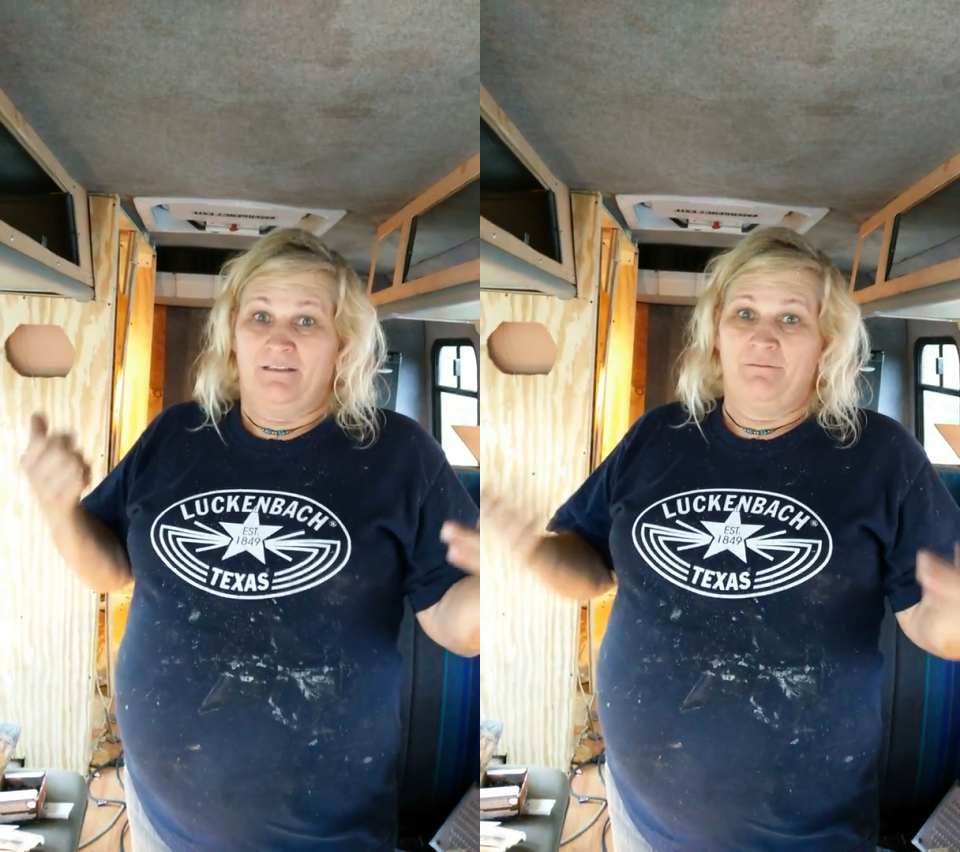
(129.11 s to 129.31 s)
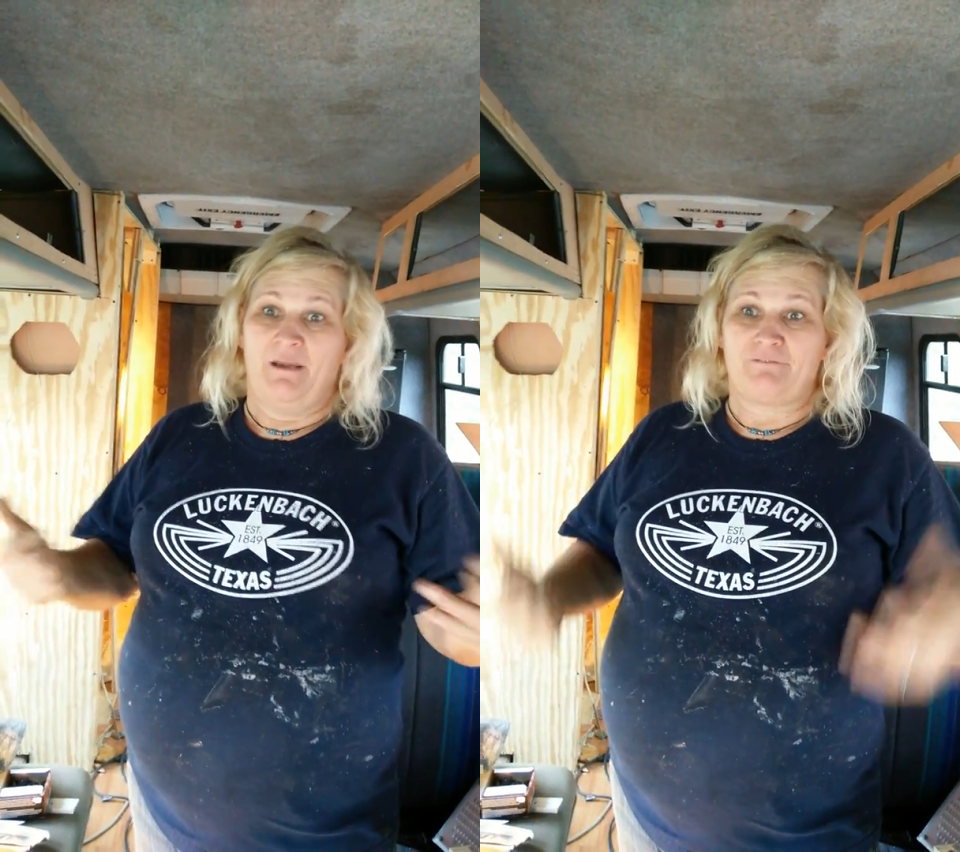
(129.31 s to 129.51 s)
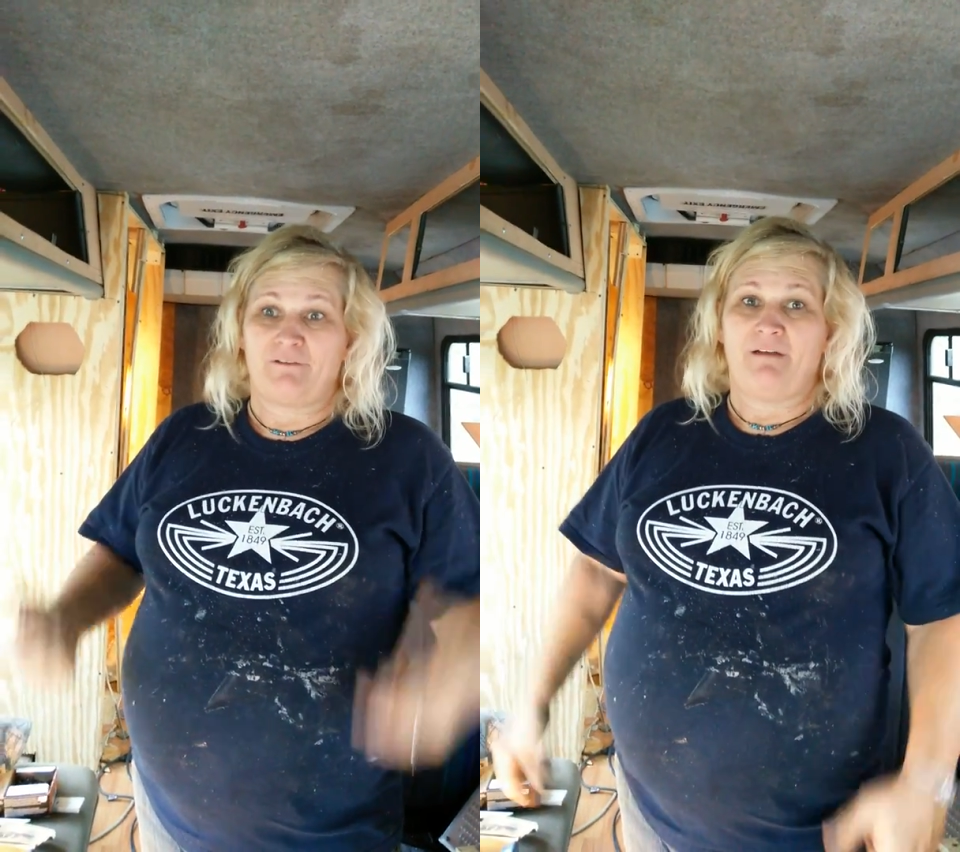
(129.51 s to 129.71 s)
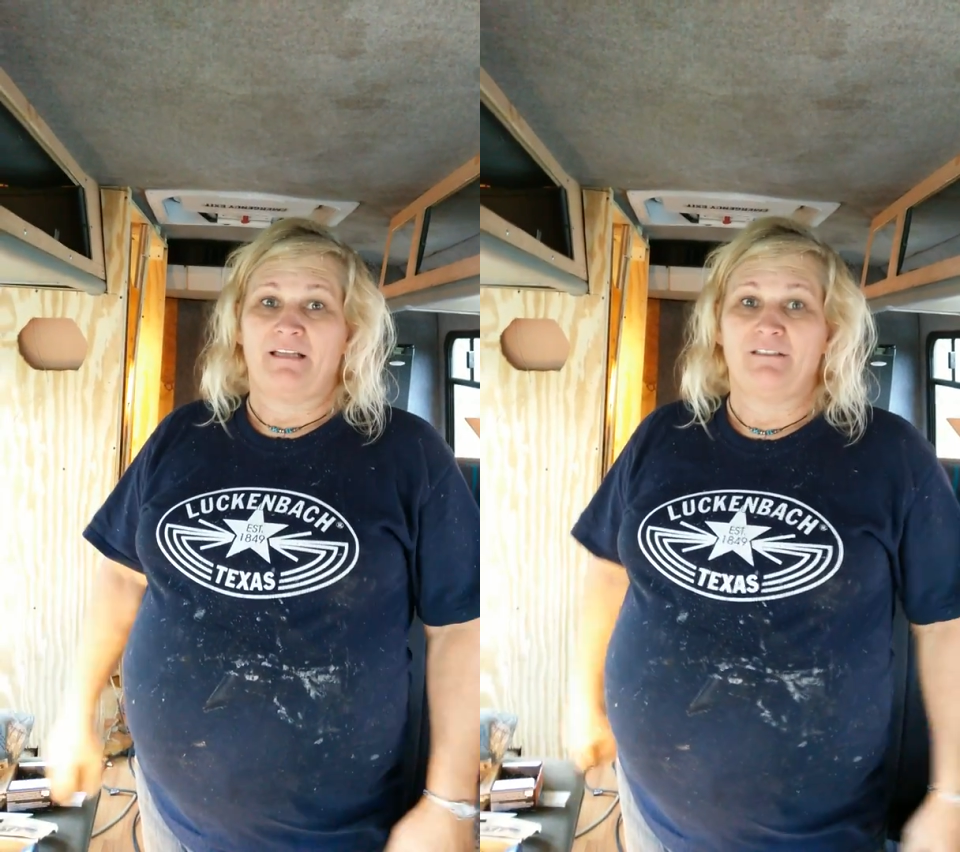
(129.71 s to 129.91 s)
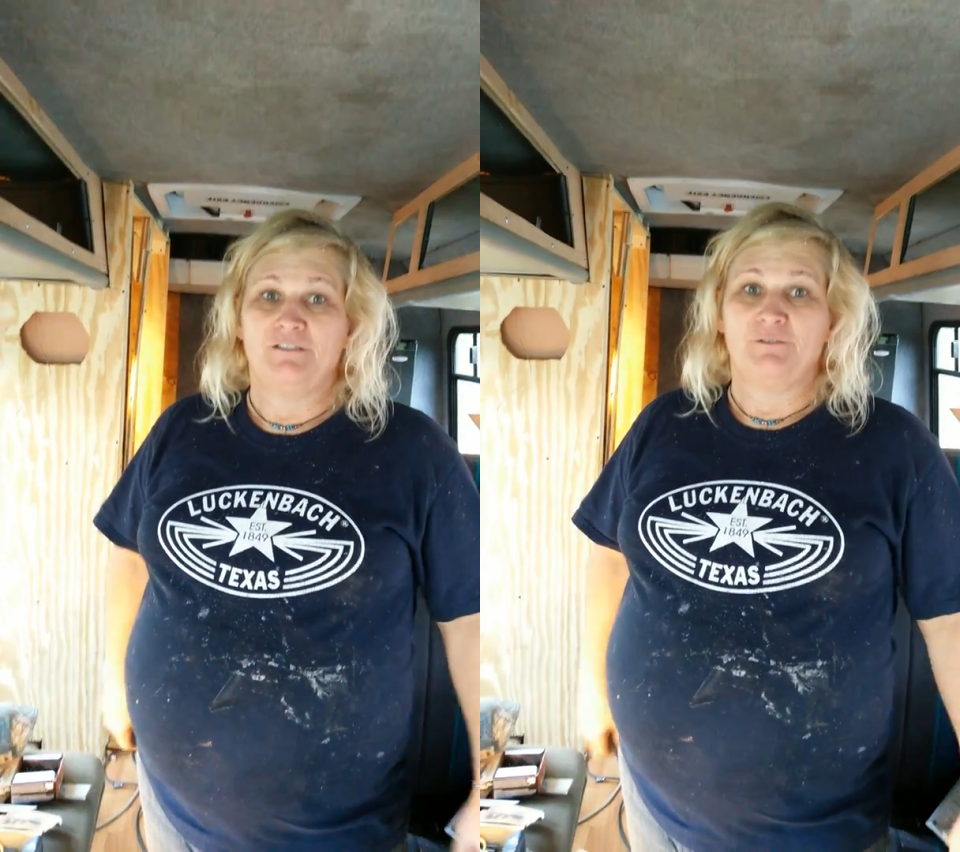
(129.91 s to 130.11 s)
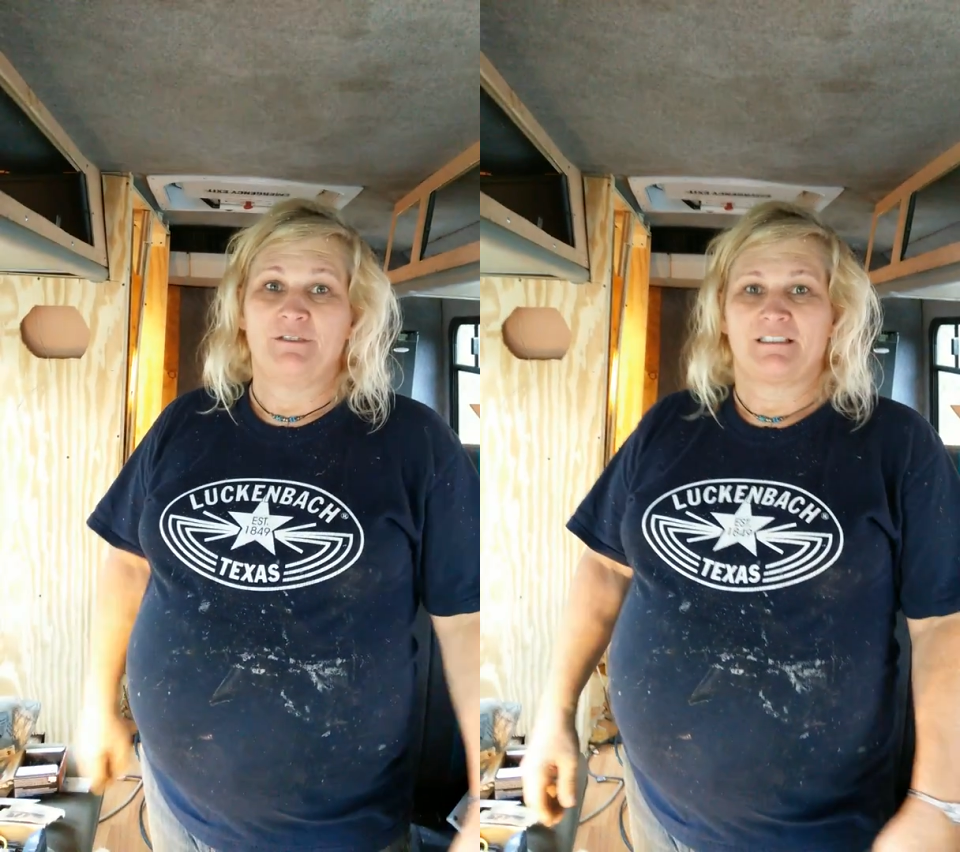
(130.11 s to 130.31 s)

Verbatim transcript: we have to find new and